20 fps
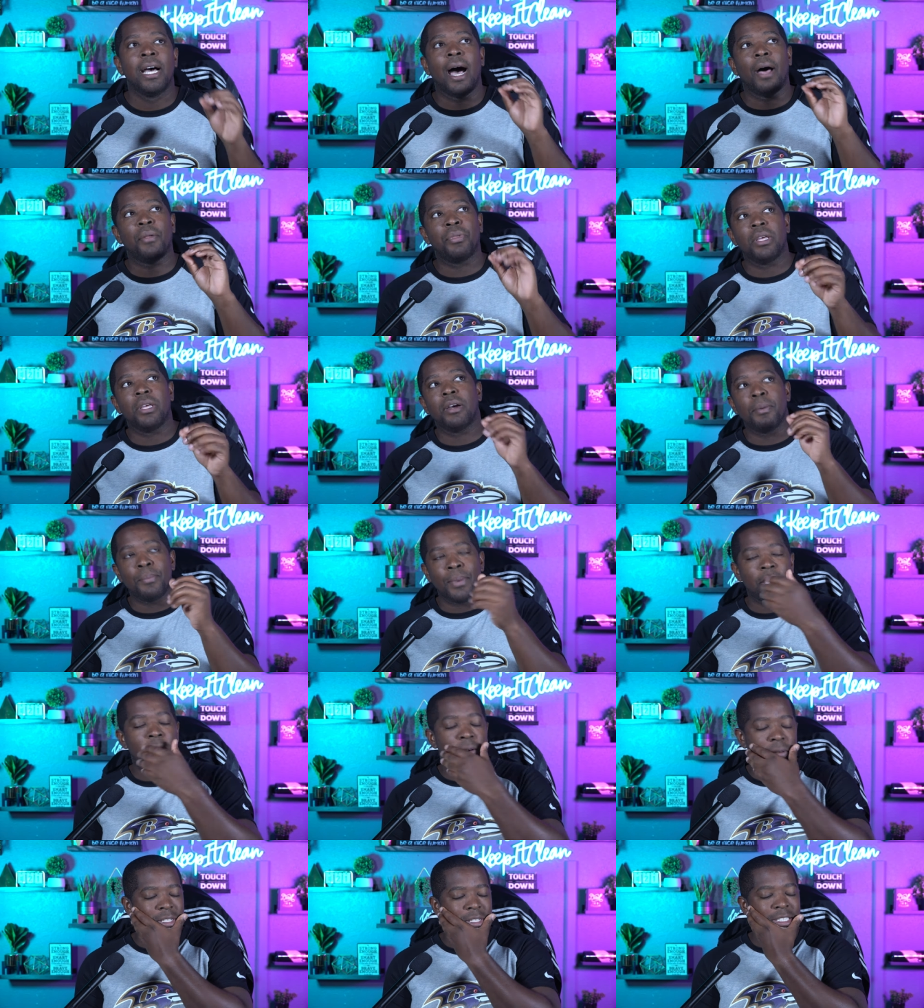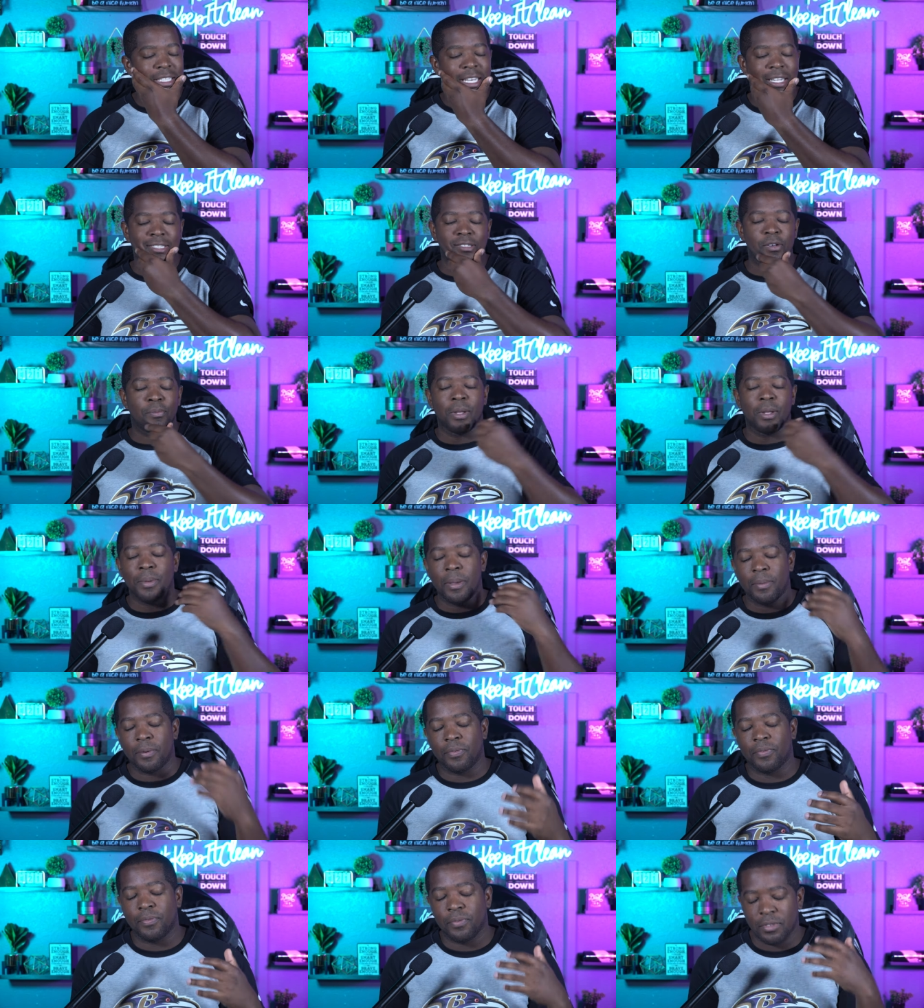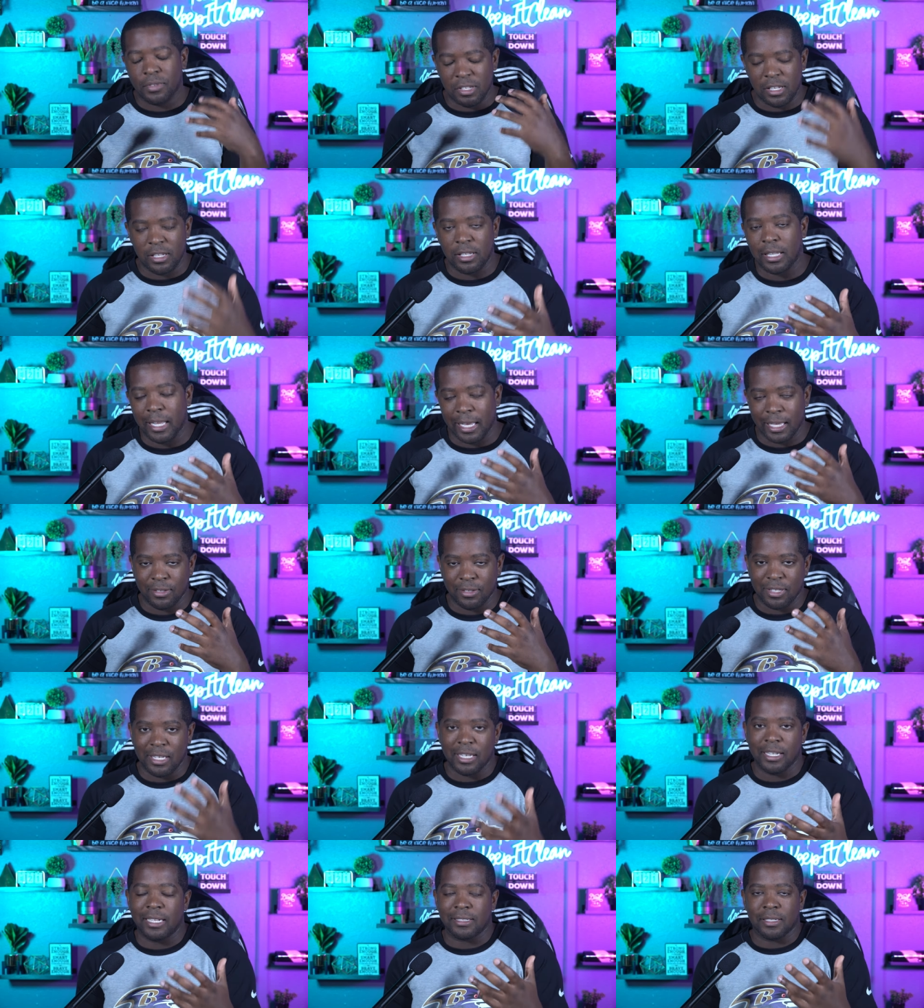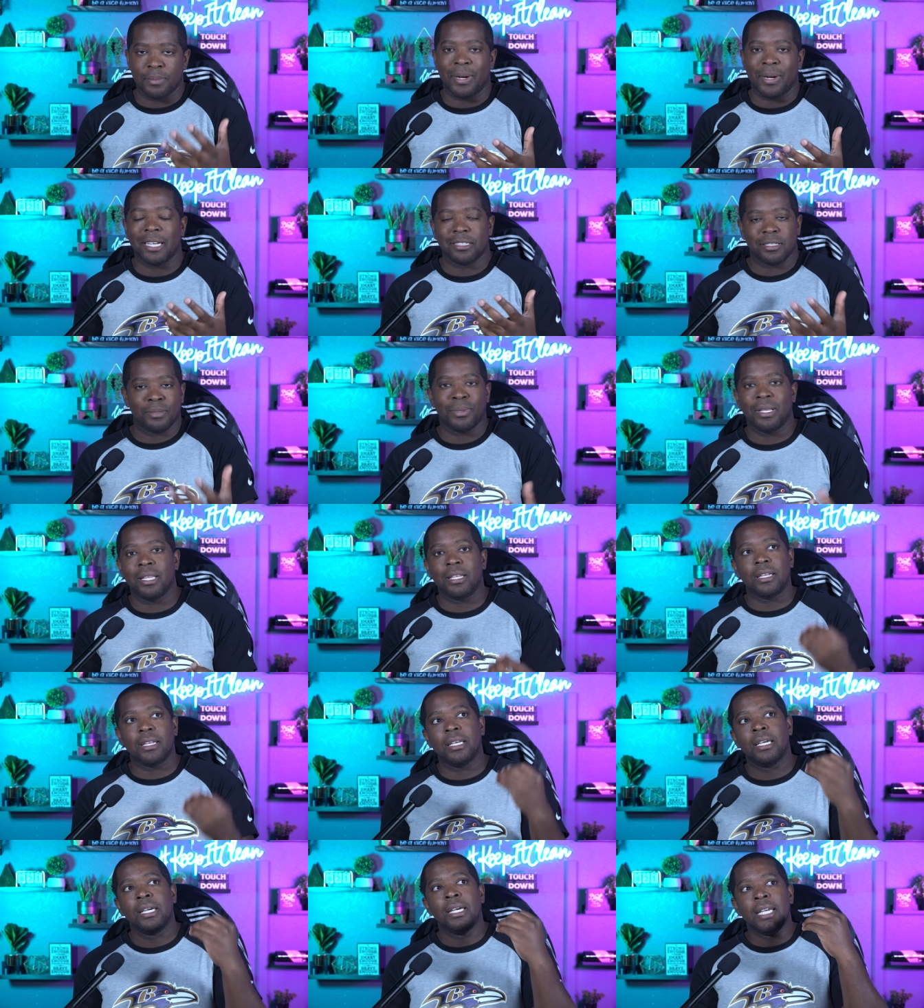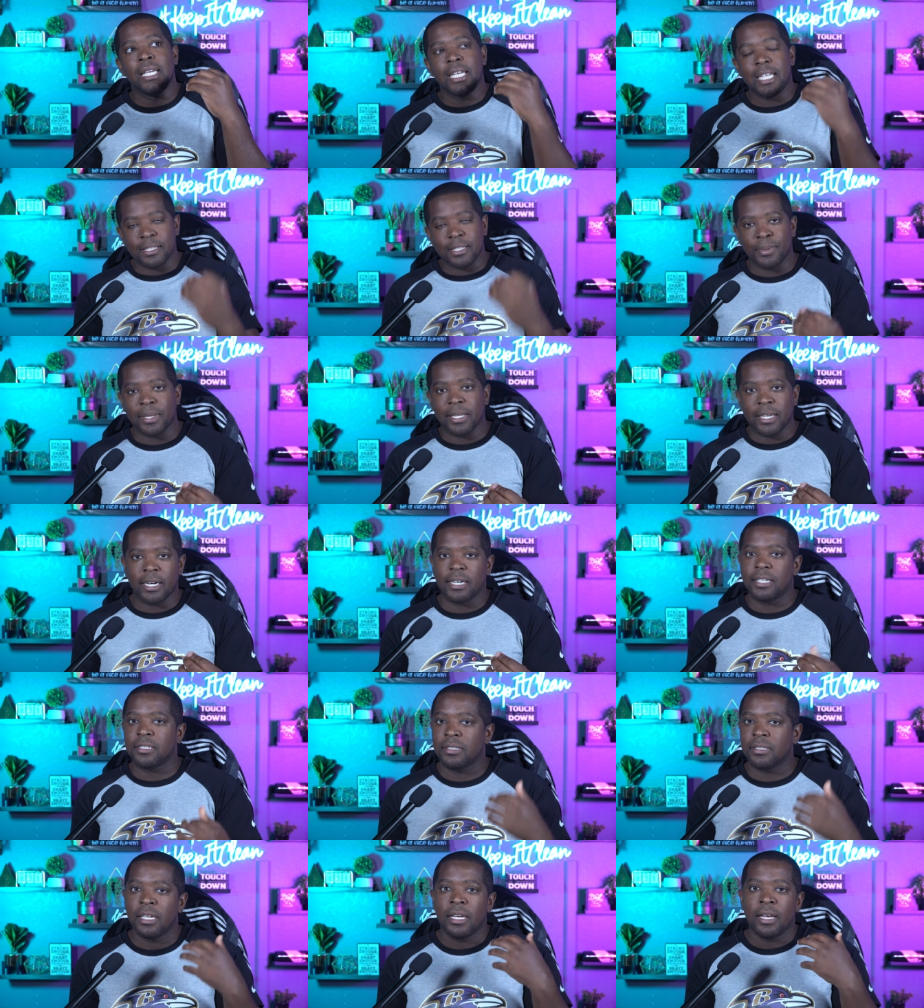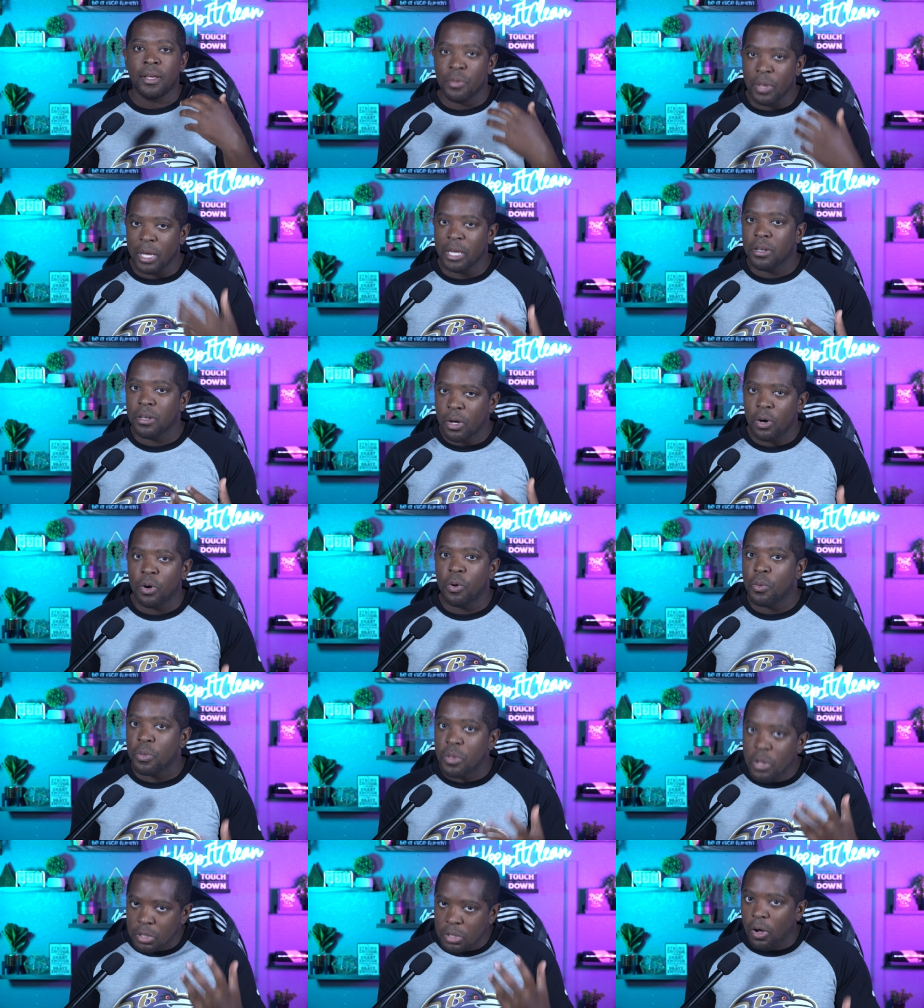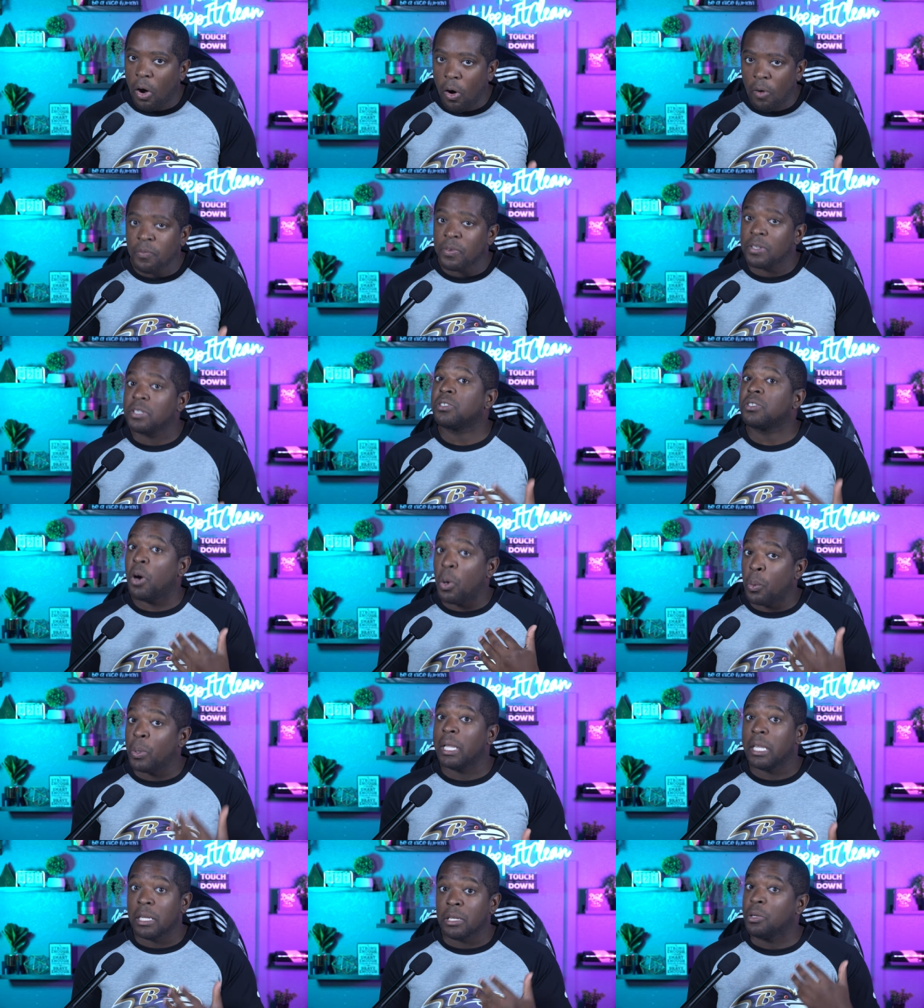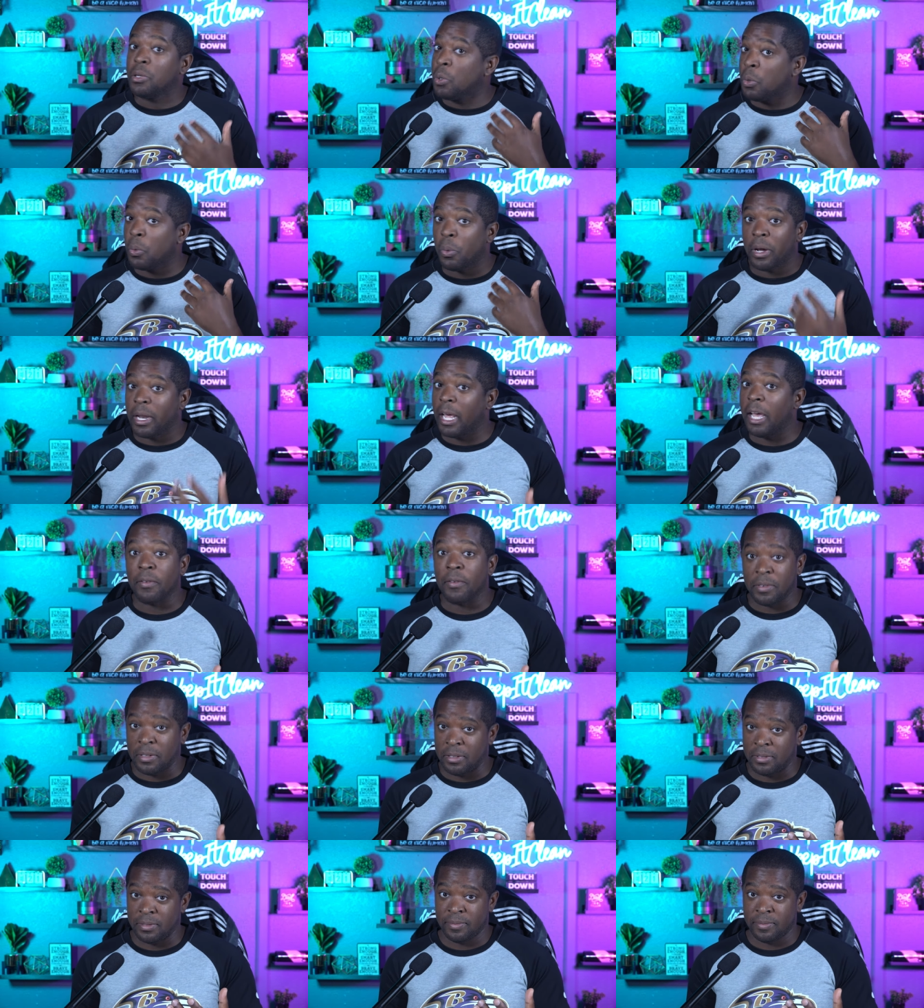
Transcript: I think a bigger reason that so many people see, like, see it as a possibility is because they know the Dolphins are willing to do whatever.